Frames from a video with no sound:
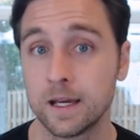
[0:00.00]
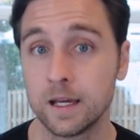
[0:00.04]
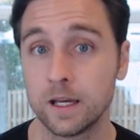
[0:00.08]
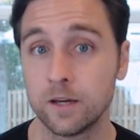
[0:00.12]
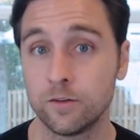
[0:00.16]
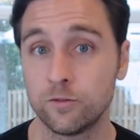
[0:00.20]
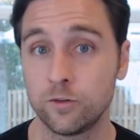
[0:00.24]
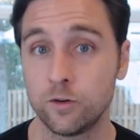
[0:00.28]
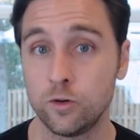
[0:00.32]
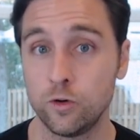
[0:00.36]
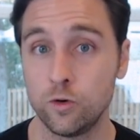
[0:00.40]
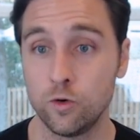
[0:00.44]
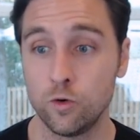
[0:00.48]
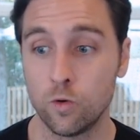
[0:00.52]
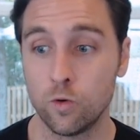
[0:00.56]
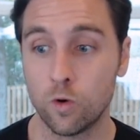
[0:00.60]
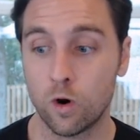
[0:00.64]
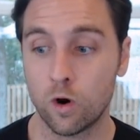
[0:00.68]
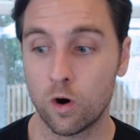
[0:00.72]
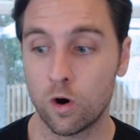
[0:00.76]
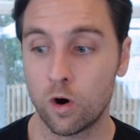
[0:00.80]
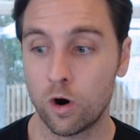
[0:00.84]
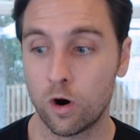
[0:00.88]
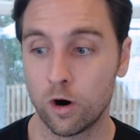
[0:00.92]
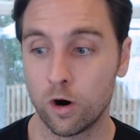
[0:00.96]
If you
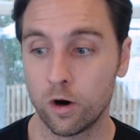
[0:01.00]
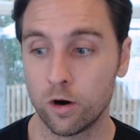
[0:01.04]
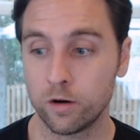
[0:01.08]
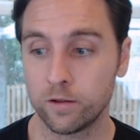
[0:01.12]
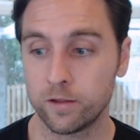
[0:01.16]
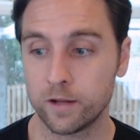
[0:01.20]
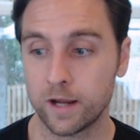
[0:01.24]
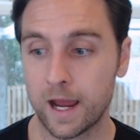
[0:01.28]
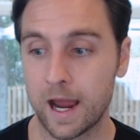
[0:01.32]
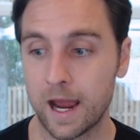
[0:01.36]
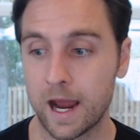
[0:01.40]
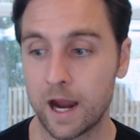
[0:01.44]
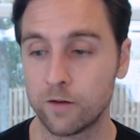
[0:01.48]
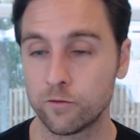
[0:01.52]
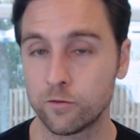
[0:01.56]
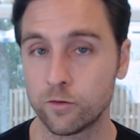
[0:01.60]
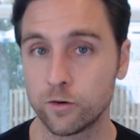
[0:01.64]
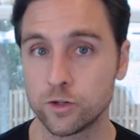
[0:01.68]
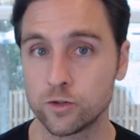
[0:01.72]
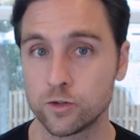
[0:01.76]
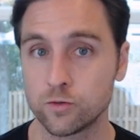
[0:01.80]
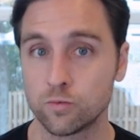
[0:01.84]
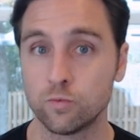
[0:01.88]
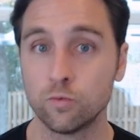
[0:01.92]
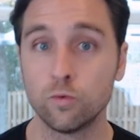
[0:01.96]
are the
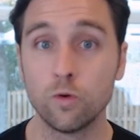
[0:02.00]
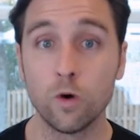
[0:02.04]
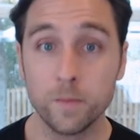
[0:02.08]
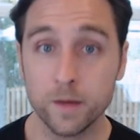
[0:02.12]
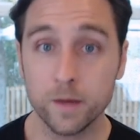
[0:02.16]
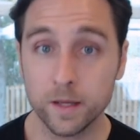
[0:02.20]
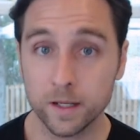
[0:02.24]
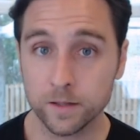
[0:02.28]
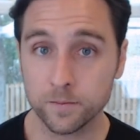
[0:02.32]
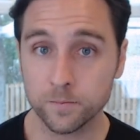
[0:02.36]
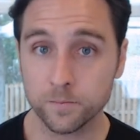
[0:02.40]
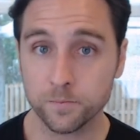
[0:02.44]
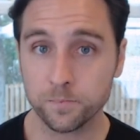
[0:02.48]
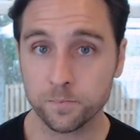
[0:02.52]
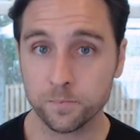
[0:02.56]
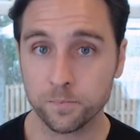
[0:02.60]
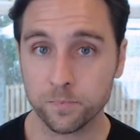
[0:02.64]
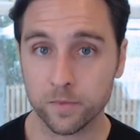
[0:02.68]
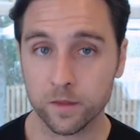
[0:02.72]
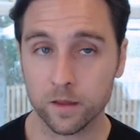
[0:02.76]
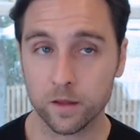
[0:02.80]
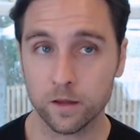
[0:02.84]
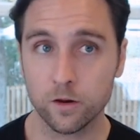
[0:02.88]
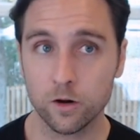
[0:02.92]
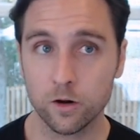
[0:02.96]
average woman,
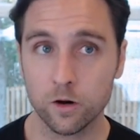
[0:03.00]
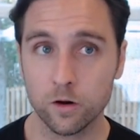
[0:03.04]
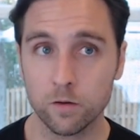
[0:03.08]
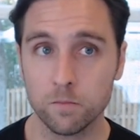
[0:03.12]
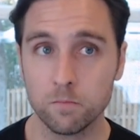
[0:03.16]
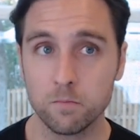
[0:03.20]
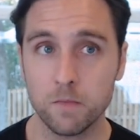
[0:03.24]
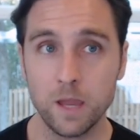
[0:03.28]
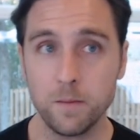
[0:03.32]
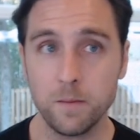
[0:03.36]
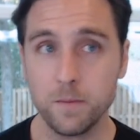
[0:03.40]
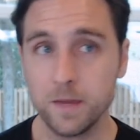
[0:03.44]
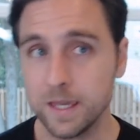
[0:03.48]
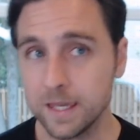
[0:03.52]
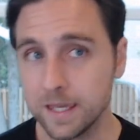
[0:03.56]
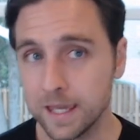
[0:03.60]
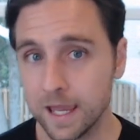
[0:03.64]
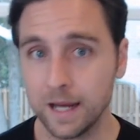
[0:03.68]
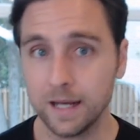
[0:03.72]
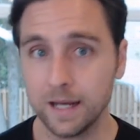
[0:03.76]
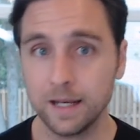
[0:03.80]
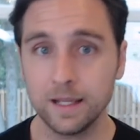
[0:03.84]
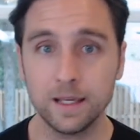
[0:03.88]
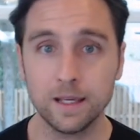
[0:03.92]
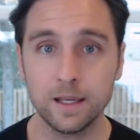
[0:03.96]
you're maybe
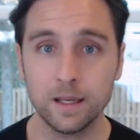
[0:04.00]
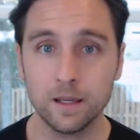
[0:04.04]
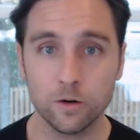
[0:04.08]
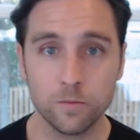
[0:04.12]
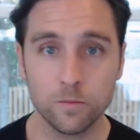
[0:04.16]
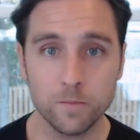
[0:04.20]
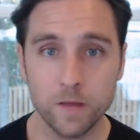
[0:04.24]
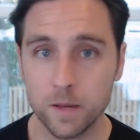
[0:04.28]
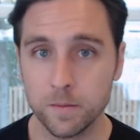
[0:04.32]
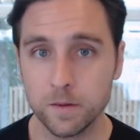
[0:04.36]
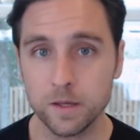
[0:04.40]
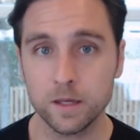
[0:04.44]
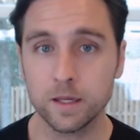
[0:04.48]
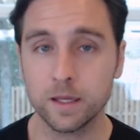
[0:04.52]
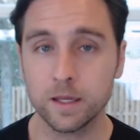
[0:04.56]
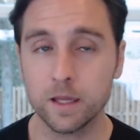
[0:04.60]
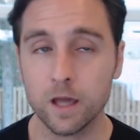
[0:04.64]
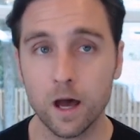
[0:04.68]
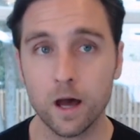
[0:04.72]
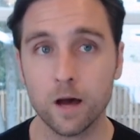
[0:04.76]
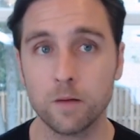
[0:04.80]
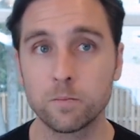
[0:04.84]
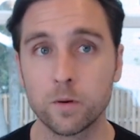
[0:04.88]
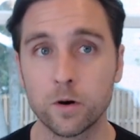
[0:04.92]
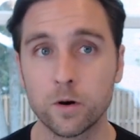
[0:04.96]
gaining, you're maybe
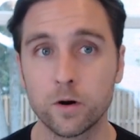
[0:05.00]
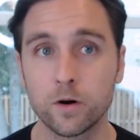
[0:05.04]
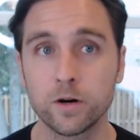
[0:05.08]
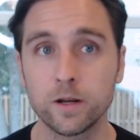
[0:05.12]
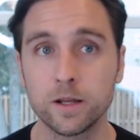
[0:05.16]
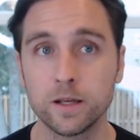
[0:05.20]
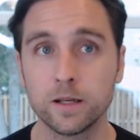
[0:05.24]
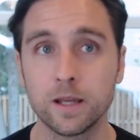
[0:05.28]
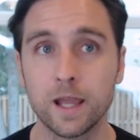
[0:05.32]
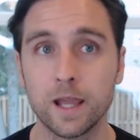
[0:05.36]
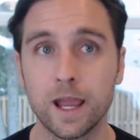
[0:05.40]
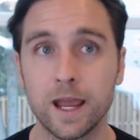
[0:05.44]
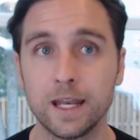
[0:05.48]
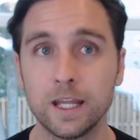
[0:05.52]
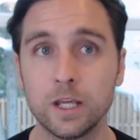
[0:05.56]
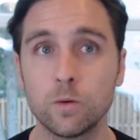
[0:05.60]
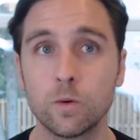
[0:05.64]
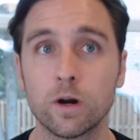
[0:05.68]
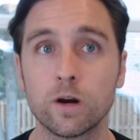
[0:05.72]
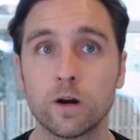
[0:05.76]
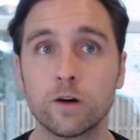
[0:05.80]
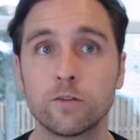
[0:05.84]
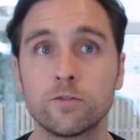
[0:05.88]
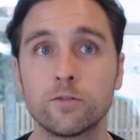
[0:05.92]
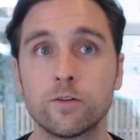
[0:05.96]
uh, burning
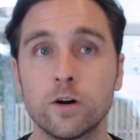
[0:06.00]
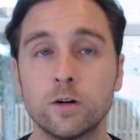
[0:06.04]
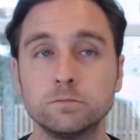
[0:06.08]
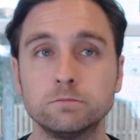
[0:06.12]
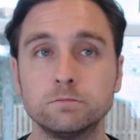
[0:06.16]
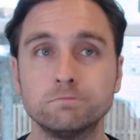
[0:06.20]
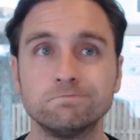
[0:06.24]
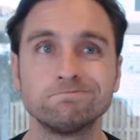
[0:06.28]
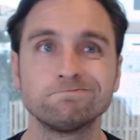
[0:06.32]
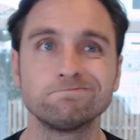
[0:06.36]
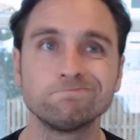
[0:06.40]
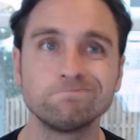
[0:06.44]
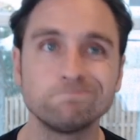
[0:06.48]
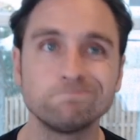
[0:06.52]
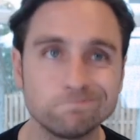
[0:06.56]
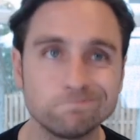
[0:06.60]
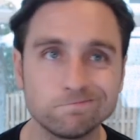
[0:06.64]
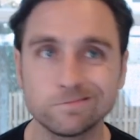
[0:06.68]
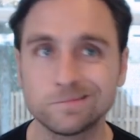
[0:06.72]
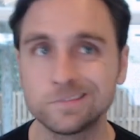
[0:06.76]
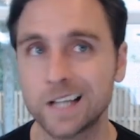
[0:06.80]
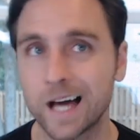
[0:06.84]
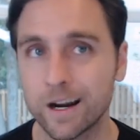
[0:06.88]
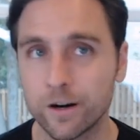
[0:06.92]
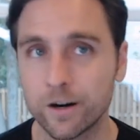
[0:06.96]
anywhere from
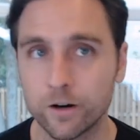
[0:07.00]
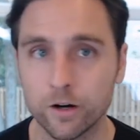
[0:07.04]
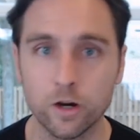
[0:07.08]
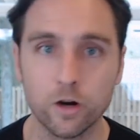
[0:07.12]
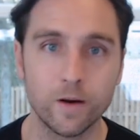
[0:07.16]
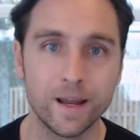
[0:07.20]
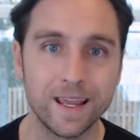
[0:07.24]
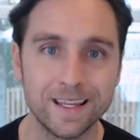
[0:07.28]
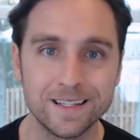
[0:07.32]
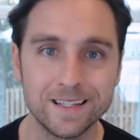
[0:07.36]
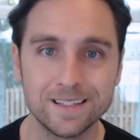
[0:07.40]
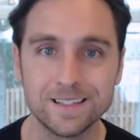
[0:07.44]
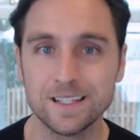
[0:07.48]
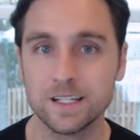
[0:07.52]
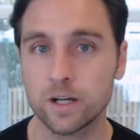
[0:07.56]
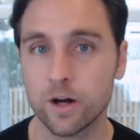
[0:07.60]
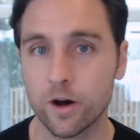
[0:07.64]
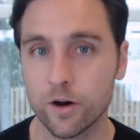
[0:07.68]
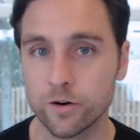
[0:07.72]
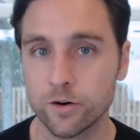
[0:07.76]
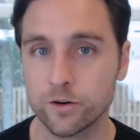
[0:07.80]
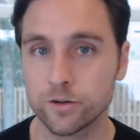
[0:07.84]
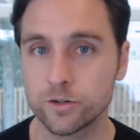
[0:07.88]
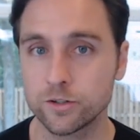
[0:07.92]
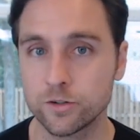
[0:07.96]
I don't know,
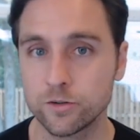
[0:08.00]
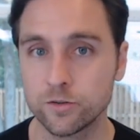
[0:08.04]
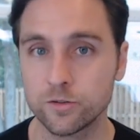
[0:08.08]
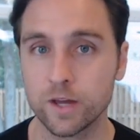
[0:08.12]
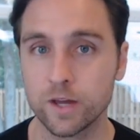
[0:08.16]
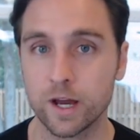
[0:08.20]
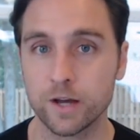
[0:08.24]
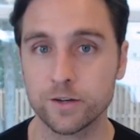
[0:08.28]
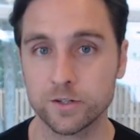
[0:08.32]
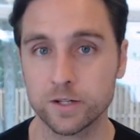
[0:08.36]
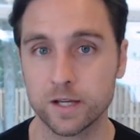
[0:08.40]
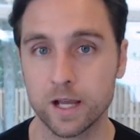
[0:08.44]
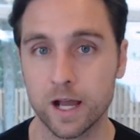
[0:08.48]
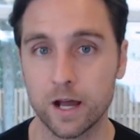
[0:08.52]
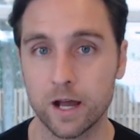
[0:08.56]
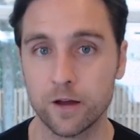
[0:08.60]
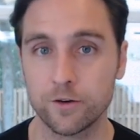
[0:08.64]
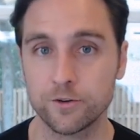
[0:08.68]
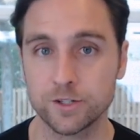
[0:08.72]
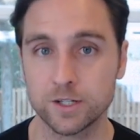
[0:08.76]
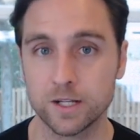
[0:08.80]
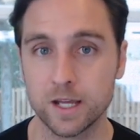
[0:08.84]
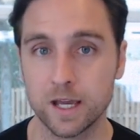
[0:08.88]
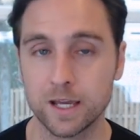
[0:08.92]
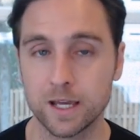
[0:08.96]
1800 to 2000
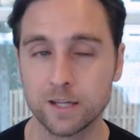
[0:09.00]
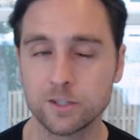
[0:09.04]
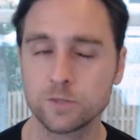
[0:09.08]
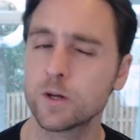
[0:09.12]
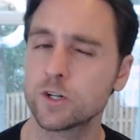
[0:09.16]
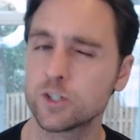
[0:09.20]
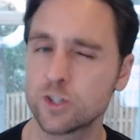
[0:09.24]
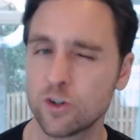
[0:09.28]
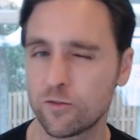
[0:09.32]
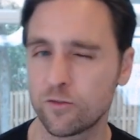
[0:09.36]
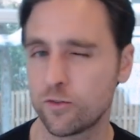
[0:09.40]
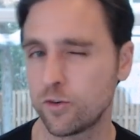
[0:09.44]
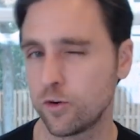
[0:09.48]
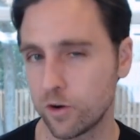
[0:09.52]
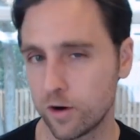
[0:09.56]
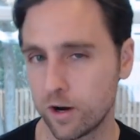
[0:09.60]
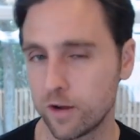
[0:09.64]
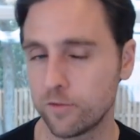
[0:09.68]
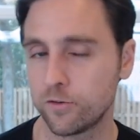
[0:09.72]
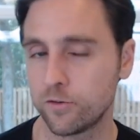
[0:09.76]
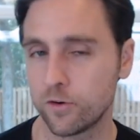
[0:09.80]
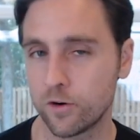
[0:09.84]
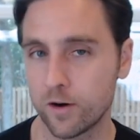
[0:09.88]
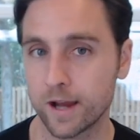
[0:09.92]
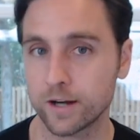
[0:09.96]
calories a day, especially if you're
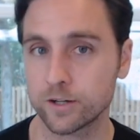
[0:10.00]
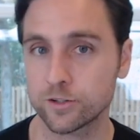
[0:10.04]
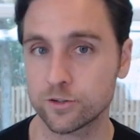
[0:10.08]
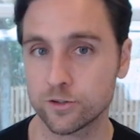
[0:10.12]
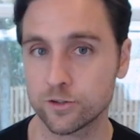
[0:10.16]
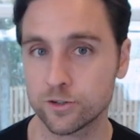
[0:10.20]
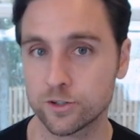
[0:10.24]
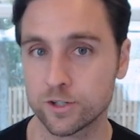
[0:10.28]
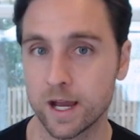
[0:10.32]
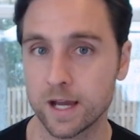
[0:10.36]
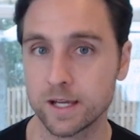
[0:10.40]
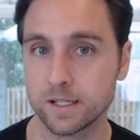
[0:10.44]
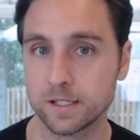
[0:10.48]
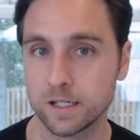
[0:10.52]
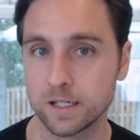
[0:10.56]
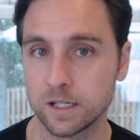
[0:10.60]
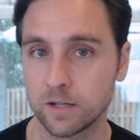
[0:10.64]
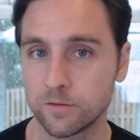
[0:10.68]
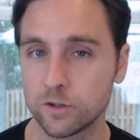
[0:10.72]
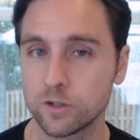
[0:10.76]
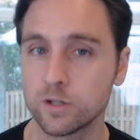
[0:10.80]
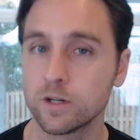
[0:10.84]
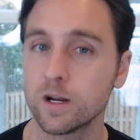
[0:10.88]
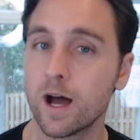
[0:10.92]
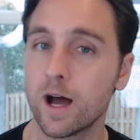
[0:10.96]
if you're exercising.
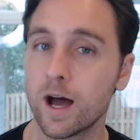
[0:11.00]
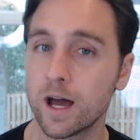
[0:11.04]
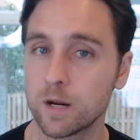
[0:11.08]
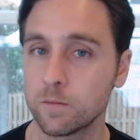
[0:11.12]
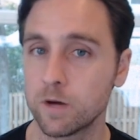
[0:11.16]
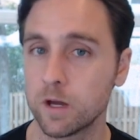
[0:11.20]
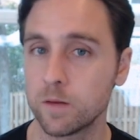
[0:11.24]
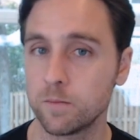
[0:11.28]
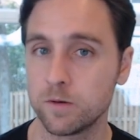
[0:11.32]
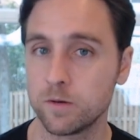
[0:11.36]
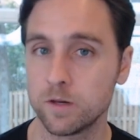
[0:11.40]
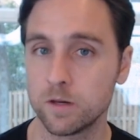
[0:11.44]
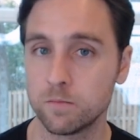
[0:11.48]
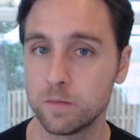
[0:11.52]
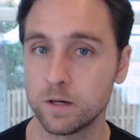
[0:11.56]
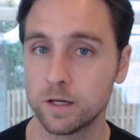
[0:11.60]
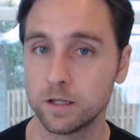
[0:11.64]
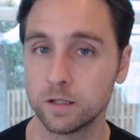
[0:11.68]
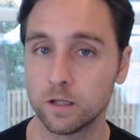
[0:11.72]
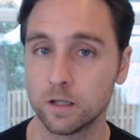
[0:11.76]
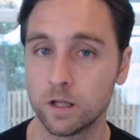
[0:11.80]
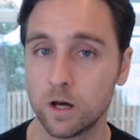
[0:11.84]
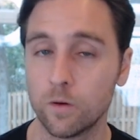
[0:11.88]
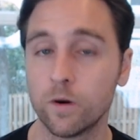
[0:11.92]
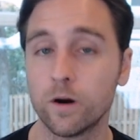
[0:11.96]
If you're not, it might be a
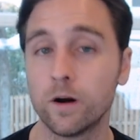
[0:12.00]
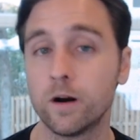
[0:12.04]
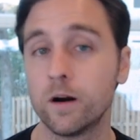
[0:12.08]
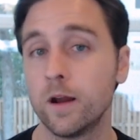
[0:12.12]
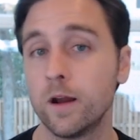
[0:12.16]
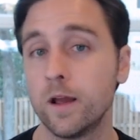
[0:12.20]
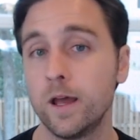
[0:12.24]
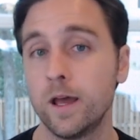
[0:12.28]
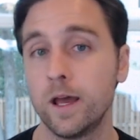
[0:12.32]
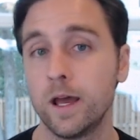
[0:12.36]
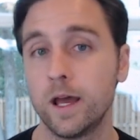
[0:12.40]
bit lower.